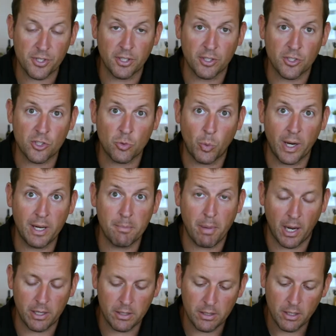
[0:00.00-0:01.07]
this swing
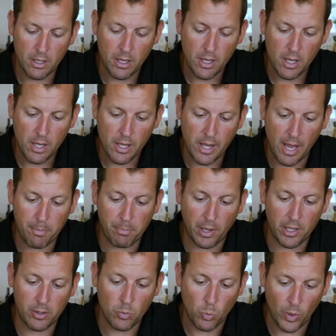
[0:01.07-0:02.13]
button. That
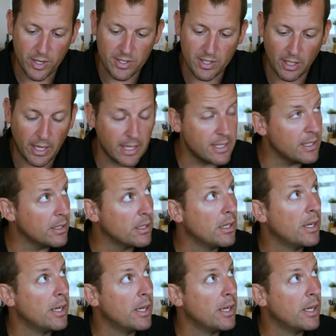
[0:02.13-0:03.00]
button, when selected,